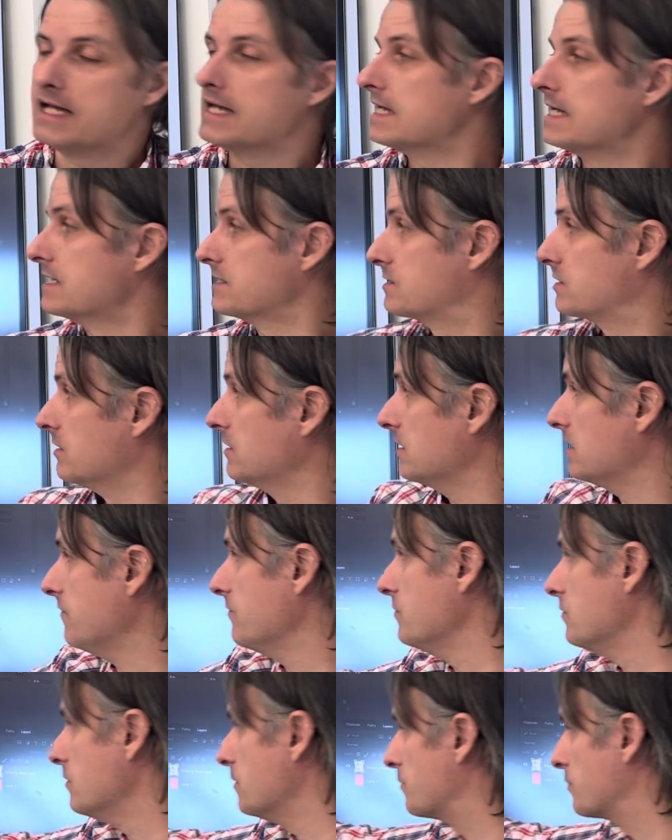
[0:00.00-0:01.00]
It's gonna give
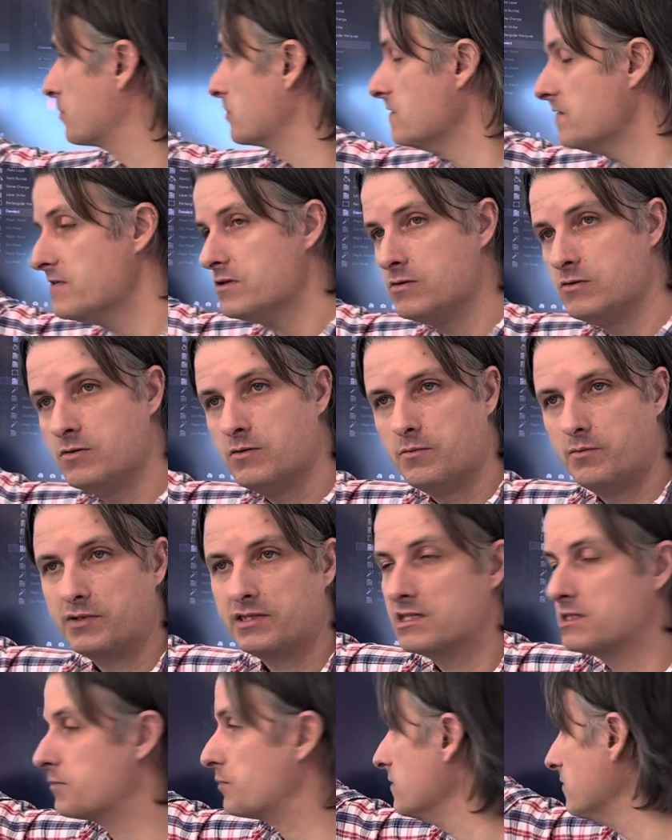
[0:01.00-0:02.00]
you a preview, but
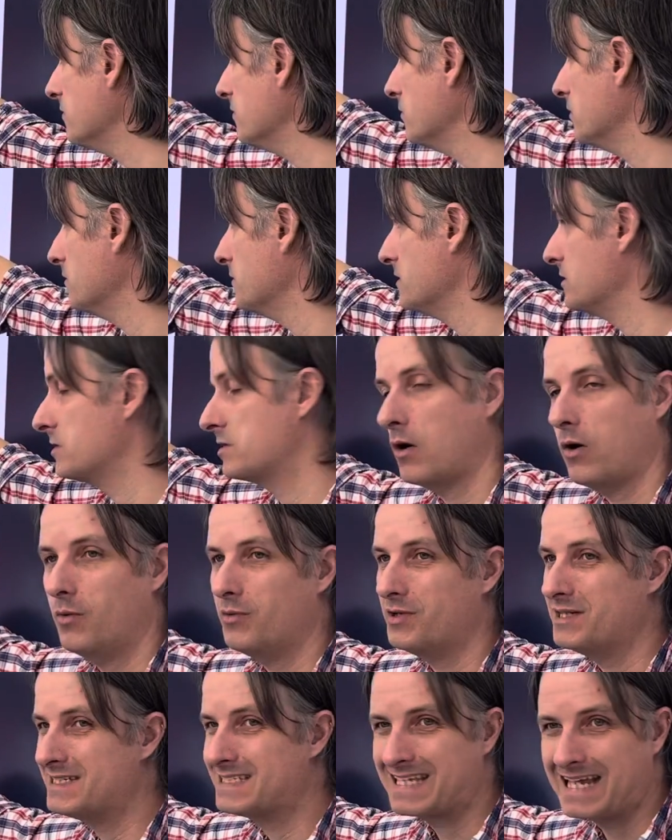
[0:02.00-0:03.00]
this preview image is
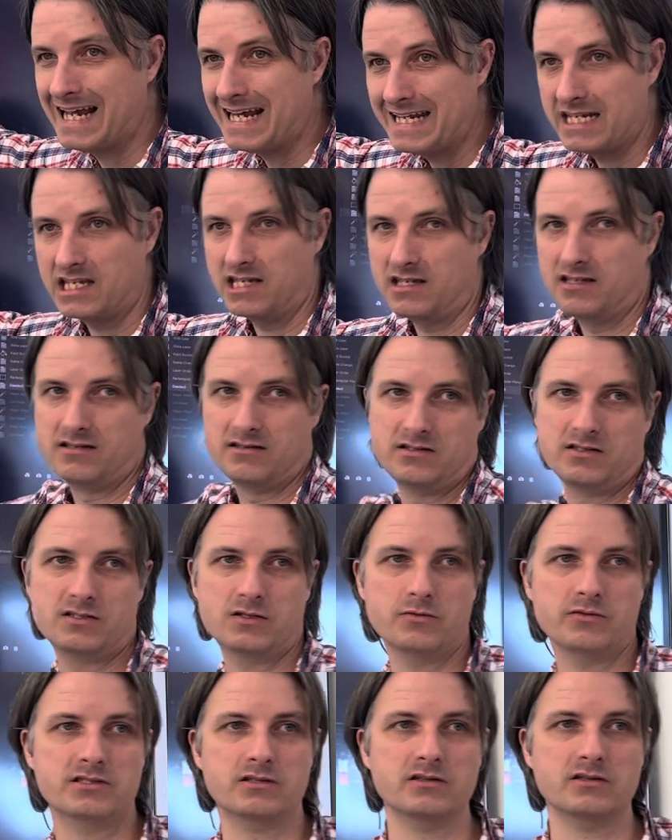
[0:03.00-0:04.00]
always tiny.
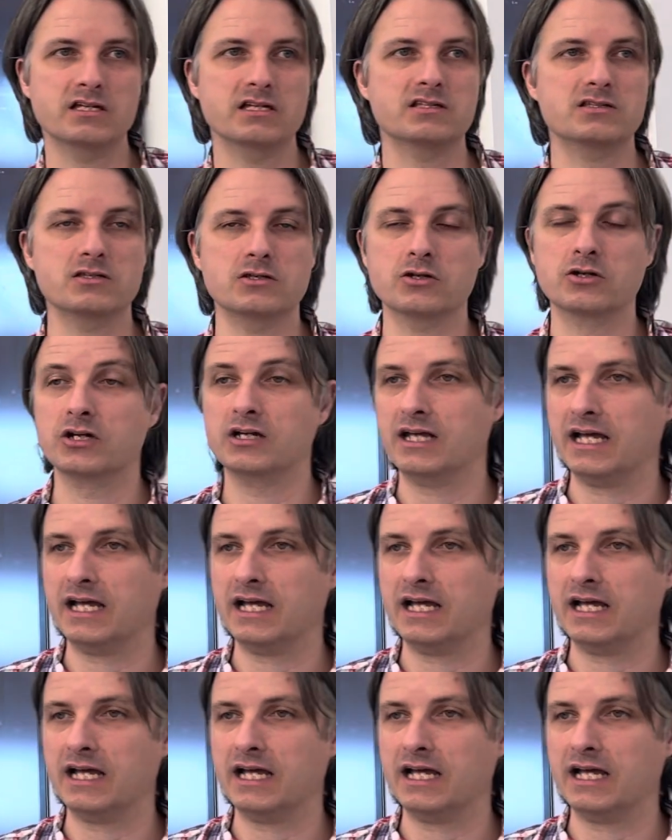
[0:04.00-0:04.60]
So you're gonna